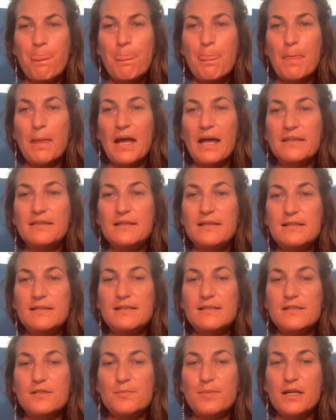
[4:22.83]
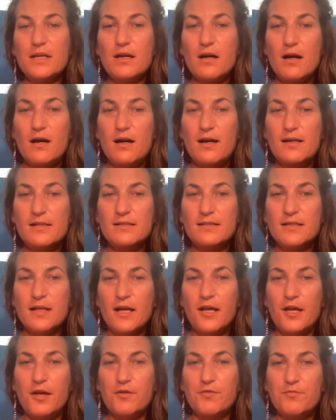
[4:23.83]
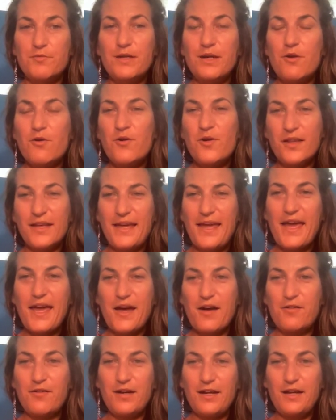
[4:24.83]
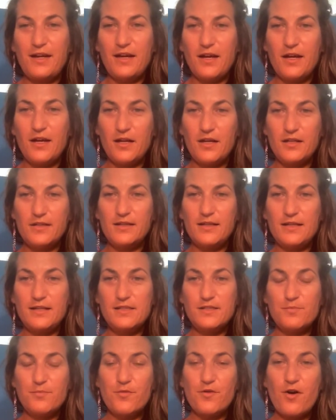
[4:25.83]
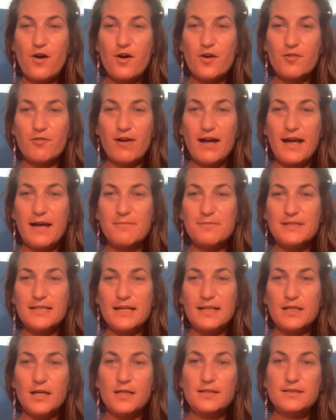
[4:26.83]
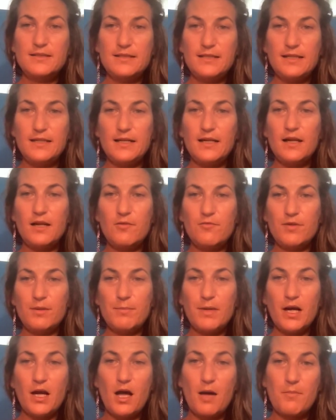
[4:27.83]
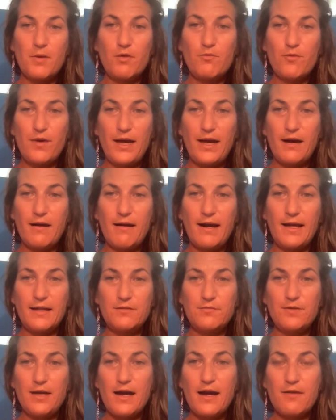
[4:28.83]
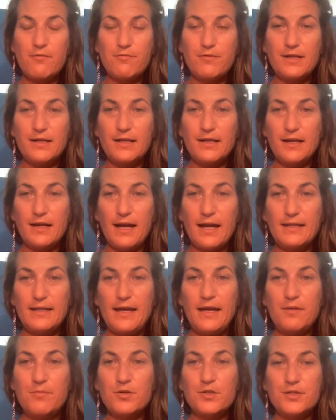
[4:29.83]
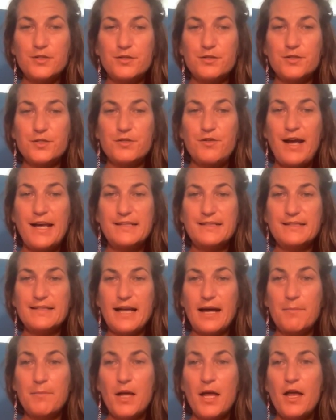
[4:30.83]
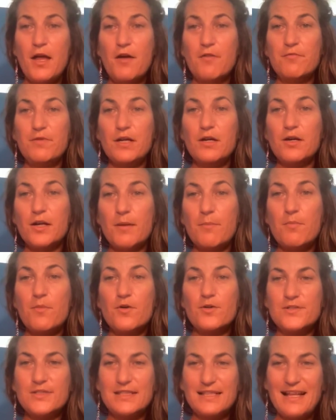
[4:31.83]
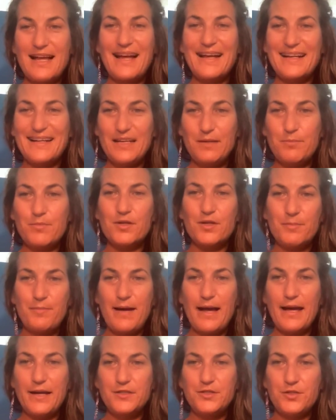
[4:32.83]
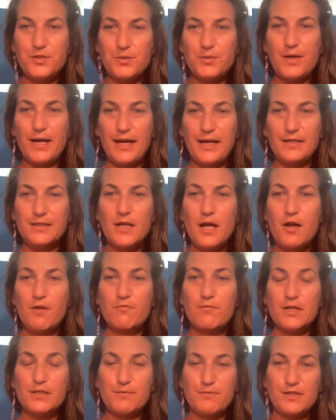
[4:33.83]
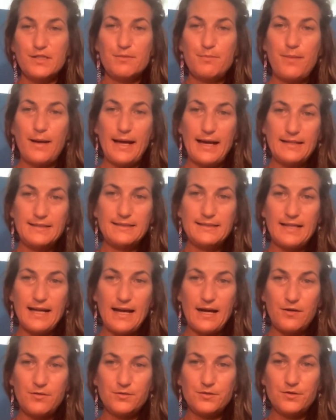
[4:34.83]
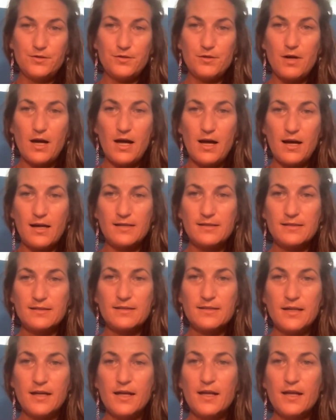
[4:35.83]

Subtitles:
And this is because we all carry these programs, and until we become aware and we are willing and able to address them, we're going to most likely perpetuate what was passed down to us.